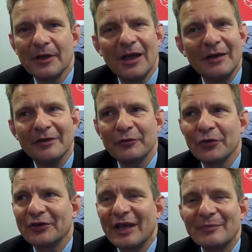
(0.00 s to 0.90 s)
And of
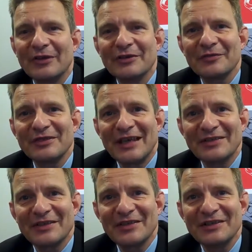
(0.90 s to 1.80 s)
course Cape Town is a
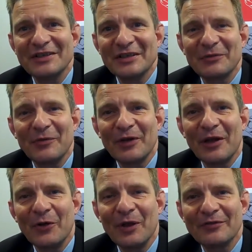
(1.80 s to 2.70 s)
fantastic city, that's why we
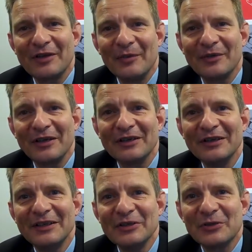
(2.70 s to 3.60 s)
all have come here,
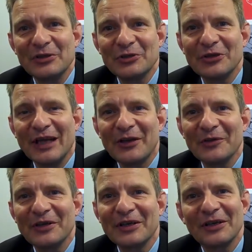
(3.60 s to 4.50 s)
to enjoy now
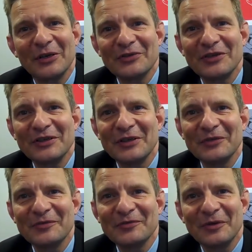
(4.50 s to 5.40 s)
the closing
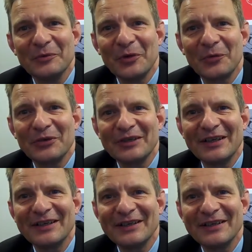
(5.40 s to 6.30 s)
of World Water
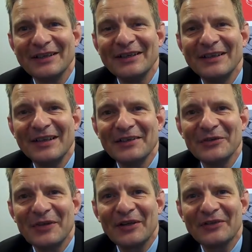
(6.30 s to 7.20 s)
Day here in
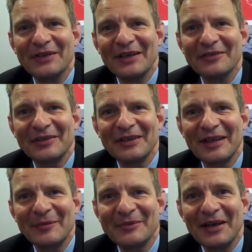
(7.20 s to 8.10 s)
2011 in
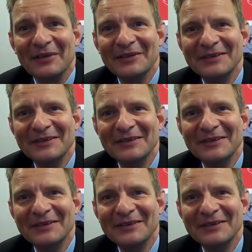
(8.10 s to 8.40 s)
Cape Town.